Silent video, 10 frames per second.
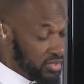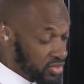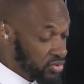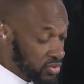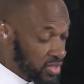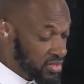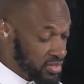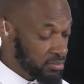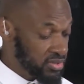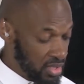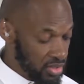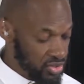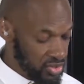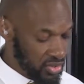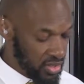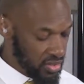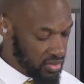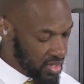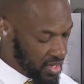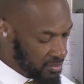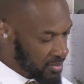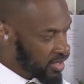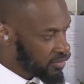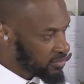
you do need some starch in, in your diet. But okay.